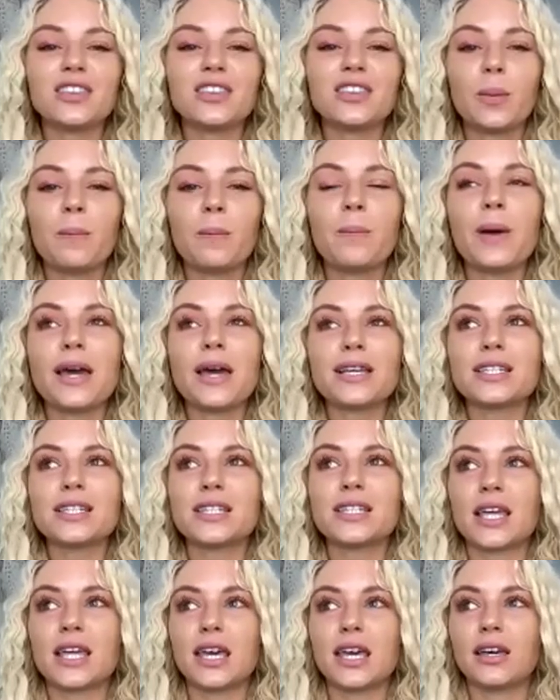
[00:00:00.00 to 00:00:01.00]
The best
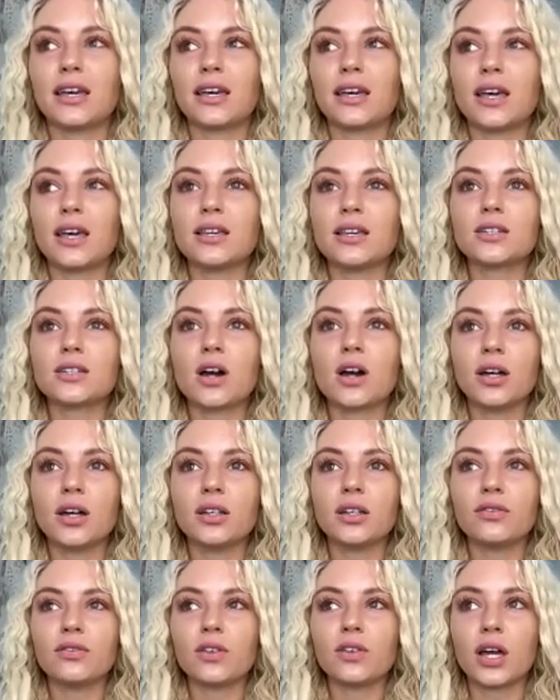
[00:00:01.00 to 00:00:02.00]
thing is kind
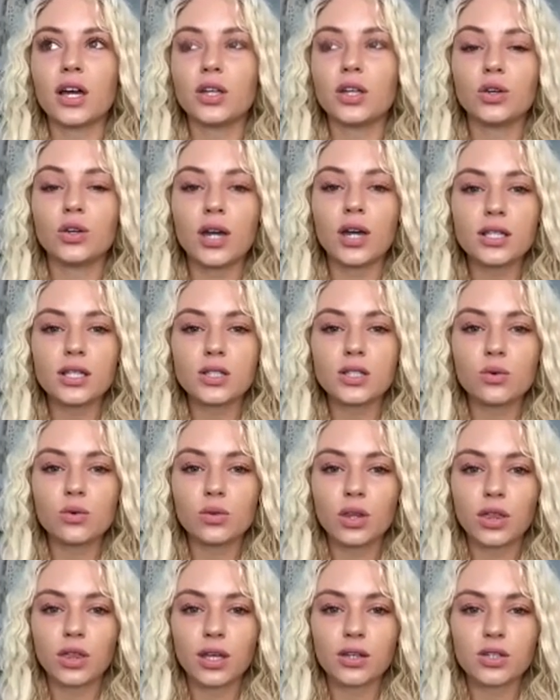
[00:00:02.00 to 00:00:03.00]
of like you get to do all
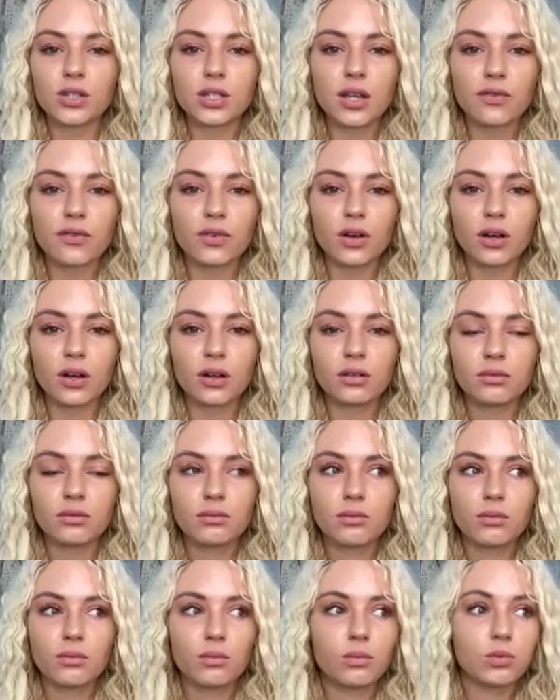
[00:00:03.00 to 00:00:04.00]
the things you never
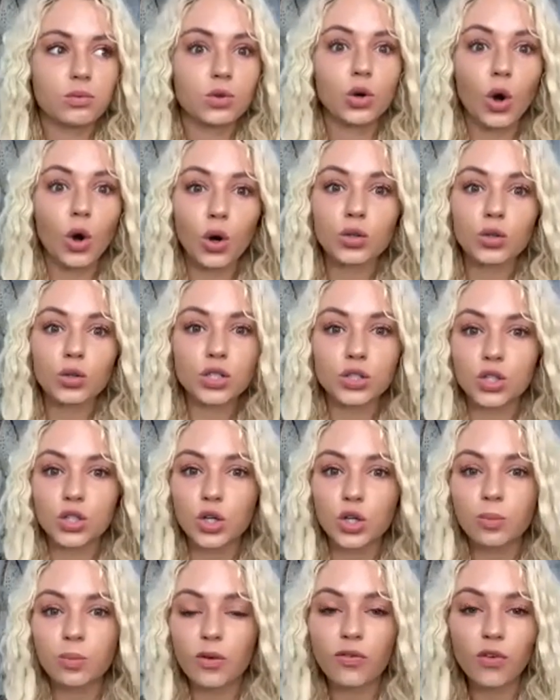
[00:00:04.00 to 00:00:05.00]
got to
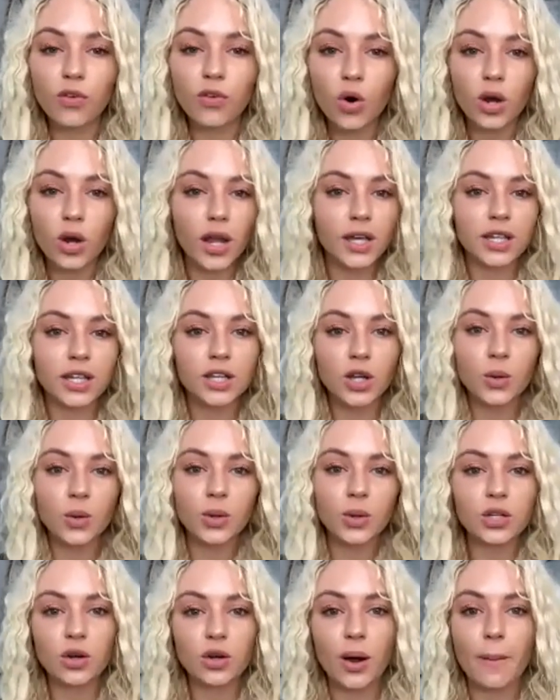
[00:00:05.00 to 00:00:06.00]
do before. Like, you know, when
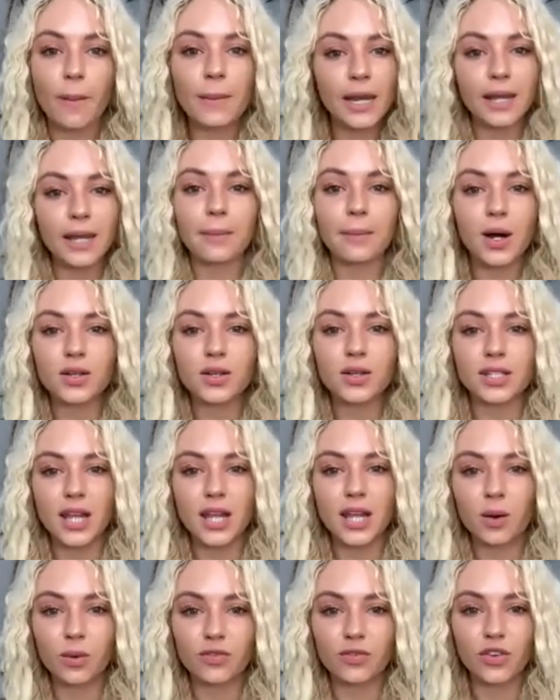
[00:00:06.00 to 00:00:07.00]
you're a million miles an
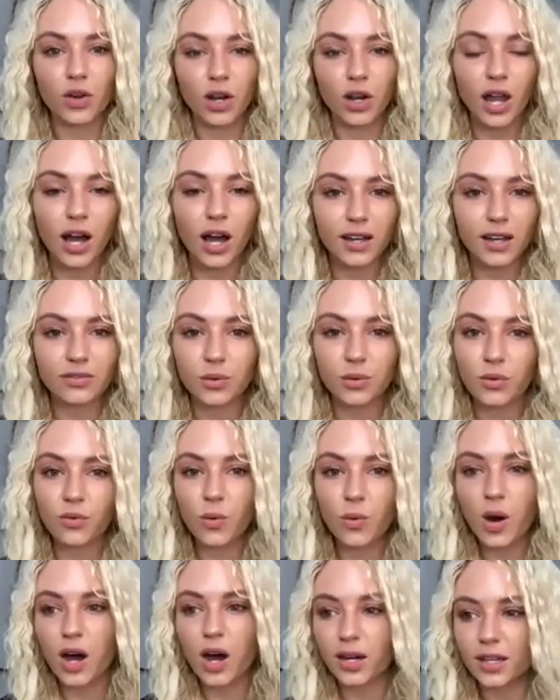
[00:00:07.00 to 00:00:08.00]
hour with your life, with
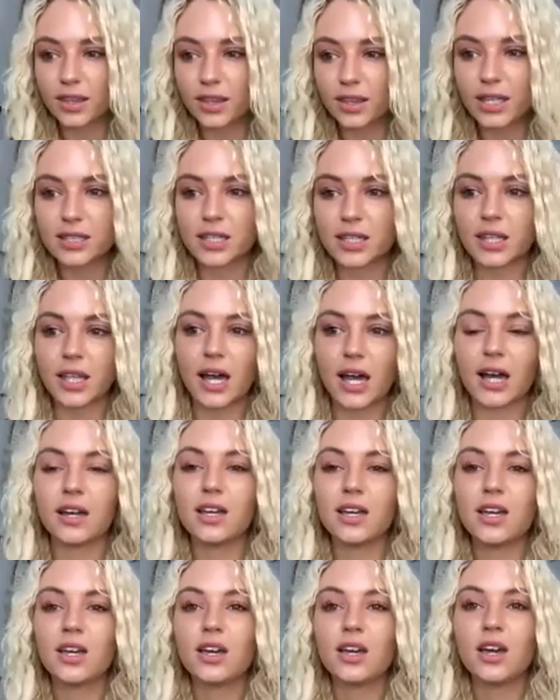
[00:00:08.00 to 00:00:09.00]
work, and things like that.
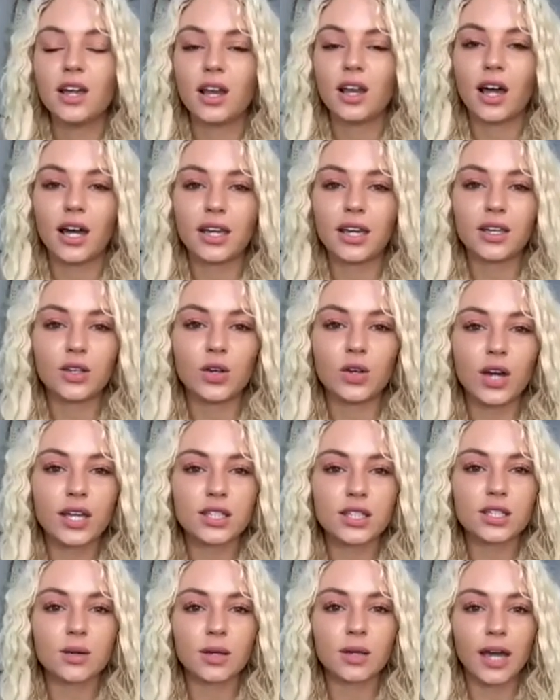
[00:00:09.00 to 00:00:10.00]
Like, you get
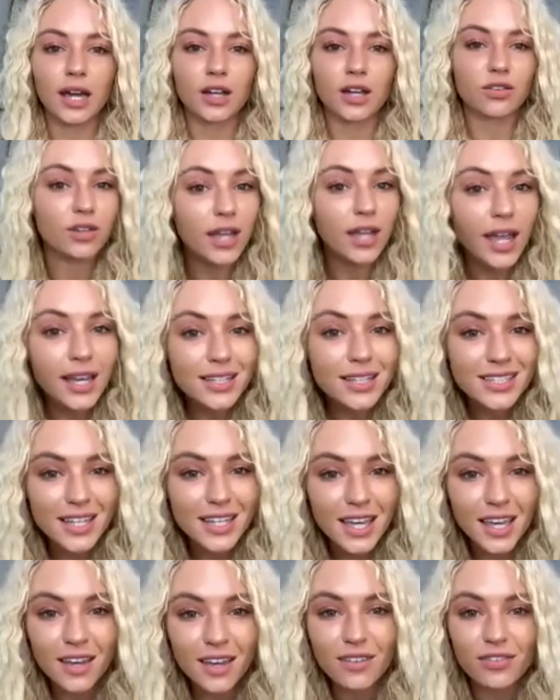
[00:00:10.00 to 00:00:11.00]
to get
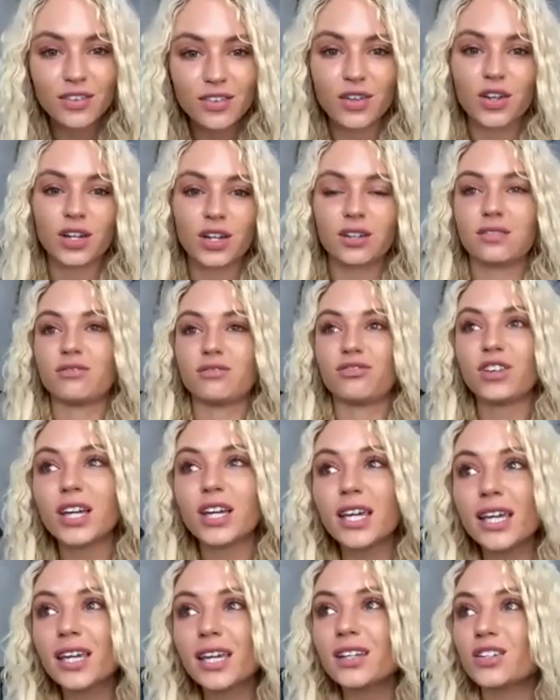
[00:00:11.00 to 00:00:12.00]
creative, you can
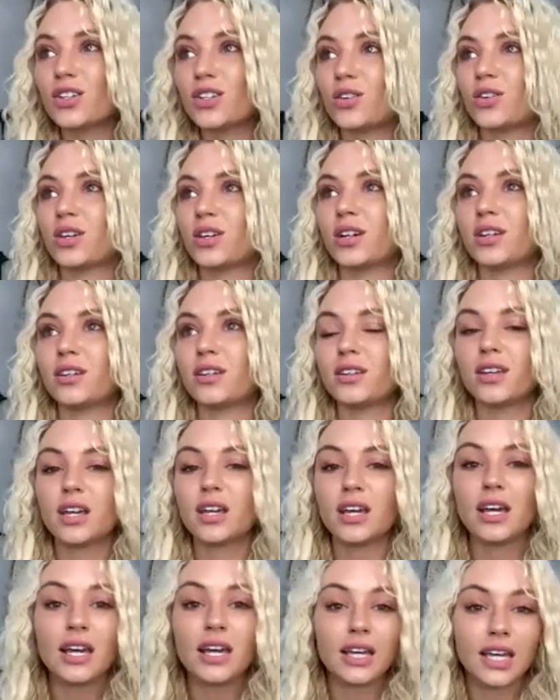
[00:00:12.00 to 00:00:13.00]
read, you can
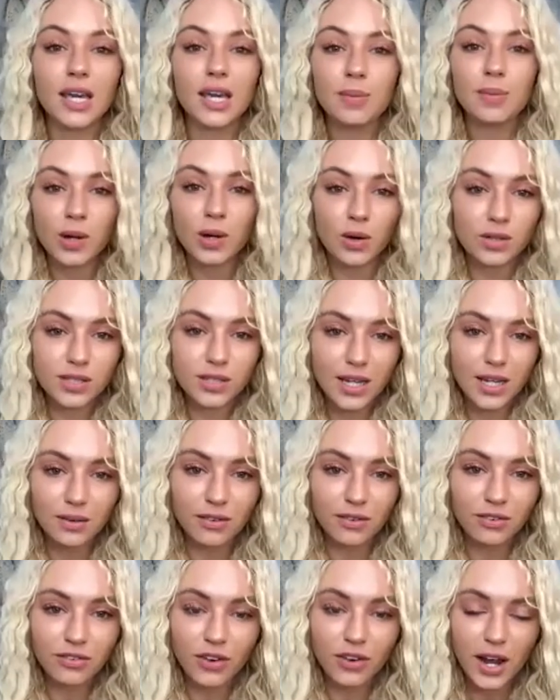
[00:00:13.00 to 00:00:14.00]
keep in contact
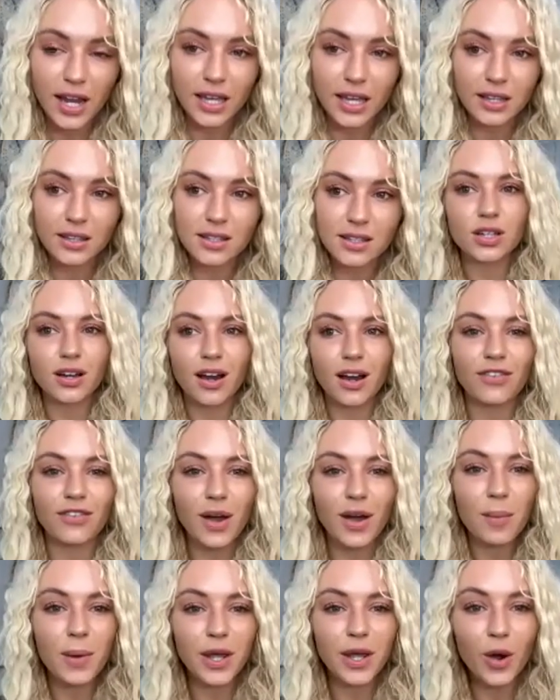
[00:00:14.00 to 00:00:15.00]
with friends. I
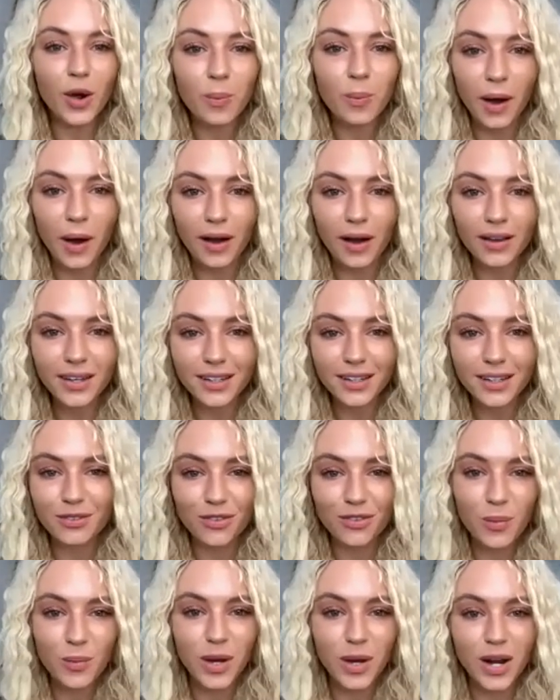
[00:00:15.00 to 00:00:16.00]
found my old bike
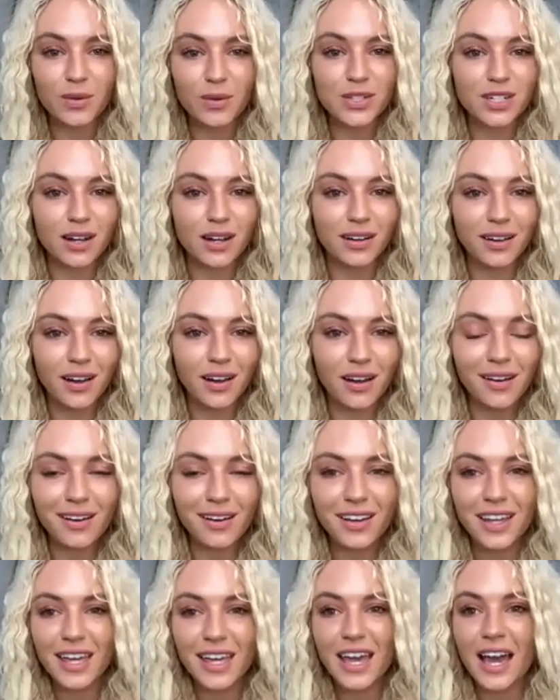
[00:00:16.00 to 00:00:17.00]
from when I was younger,
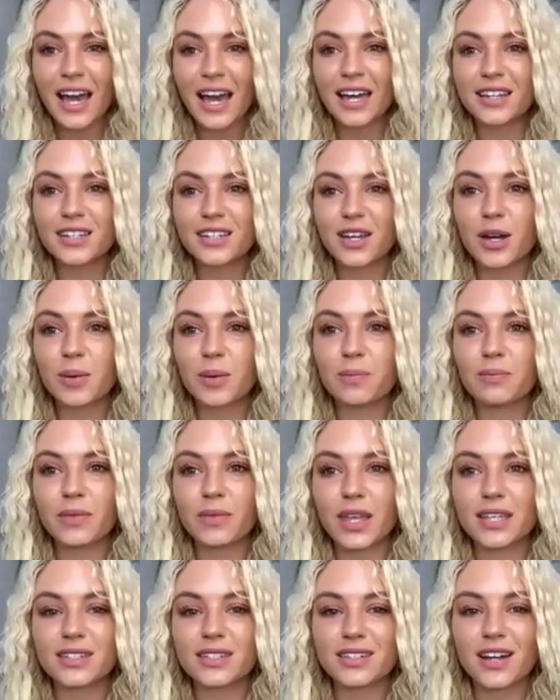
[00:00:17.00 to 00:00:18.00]
and um,
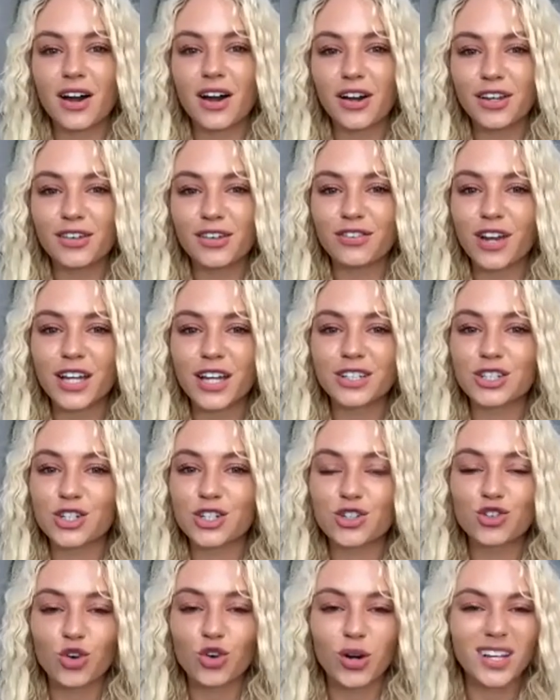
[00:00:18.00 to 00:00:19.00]
it's kind of like
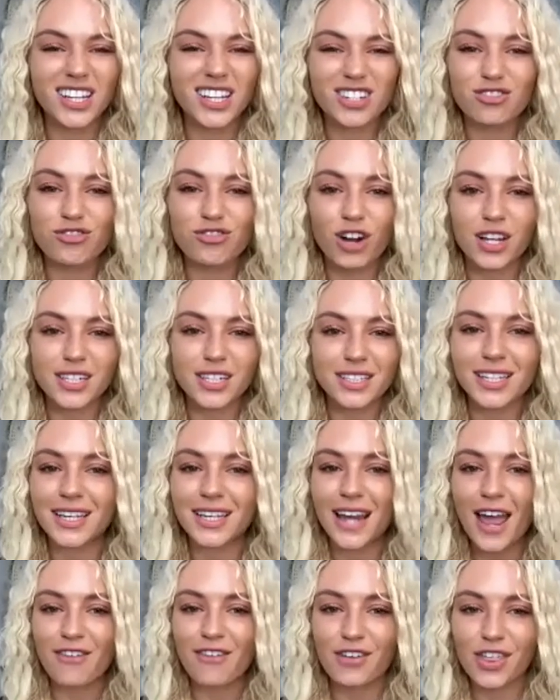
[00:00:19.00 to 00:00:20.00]
destroyed, it's rusty and
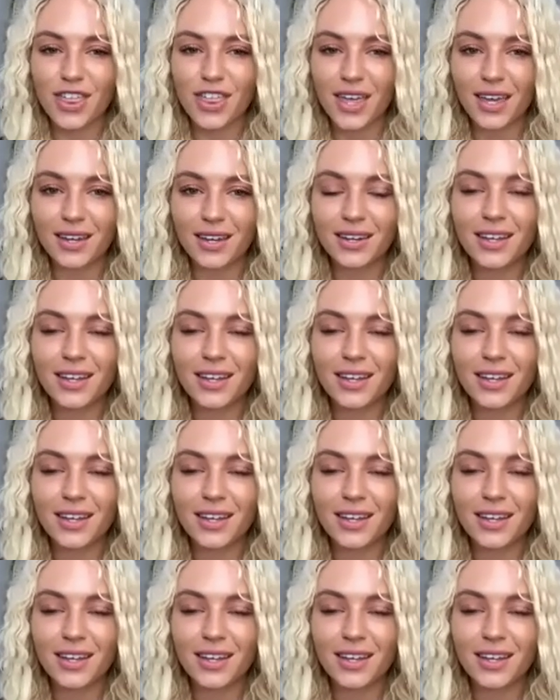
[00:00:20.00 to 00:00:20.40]
everything.